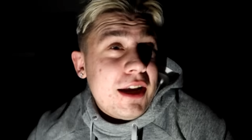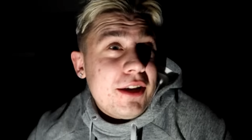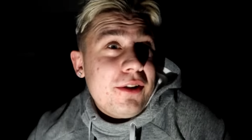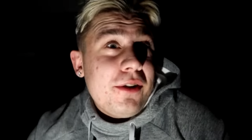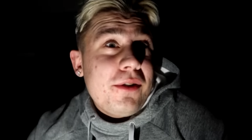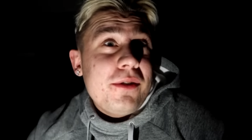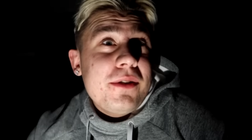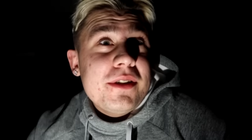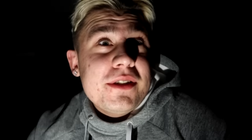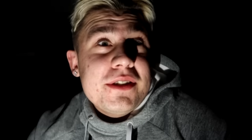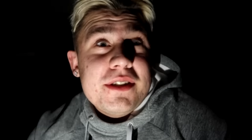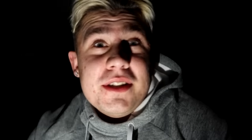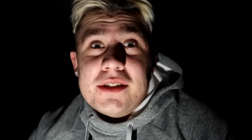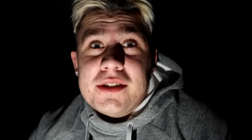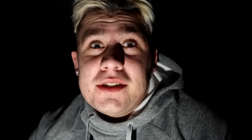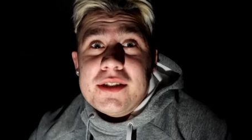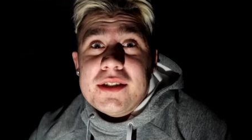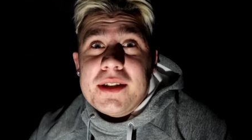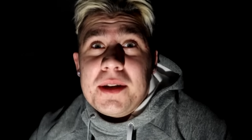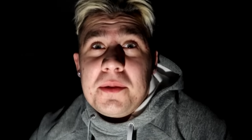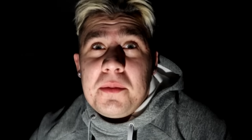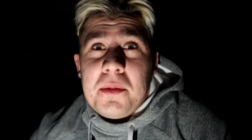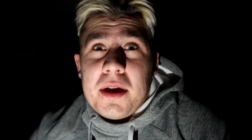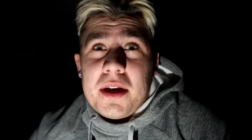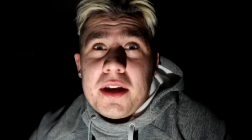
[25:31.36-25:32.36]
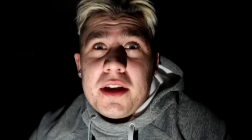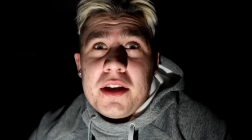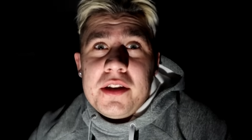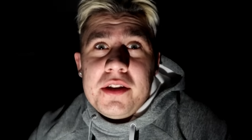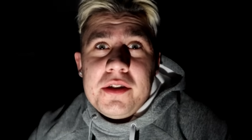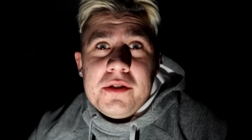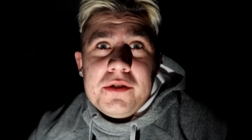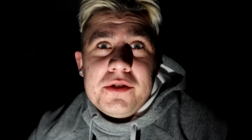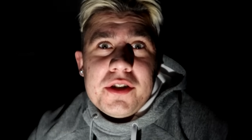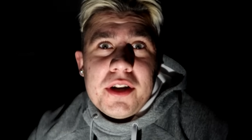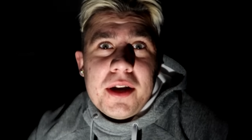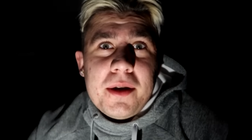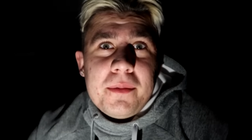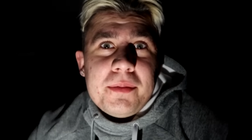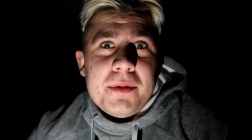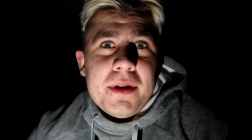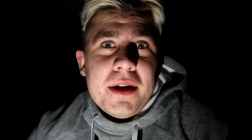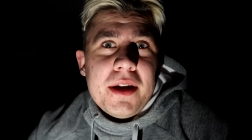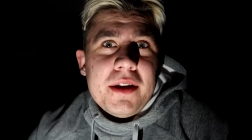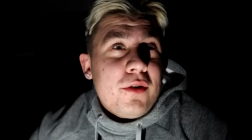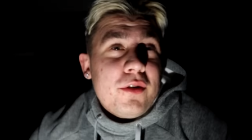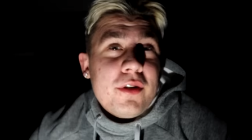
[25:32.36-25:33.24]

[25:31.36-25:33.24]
I know this doesn't seem like a huge update.